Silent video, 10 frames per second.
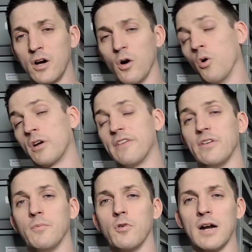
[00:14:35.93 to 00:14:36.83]
or give
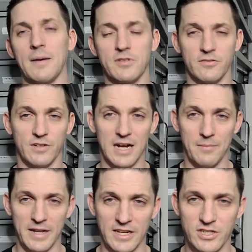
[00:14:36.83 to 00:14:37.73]
you more options for
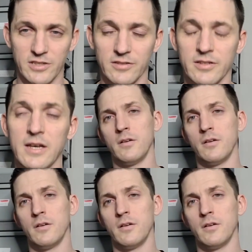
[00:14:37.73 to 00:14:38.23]
combinations.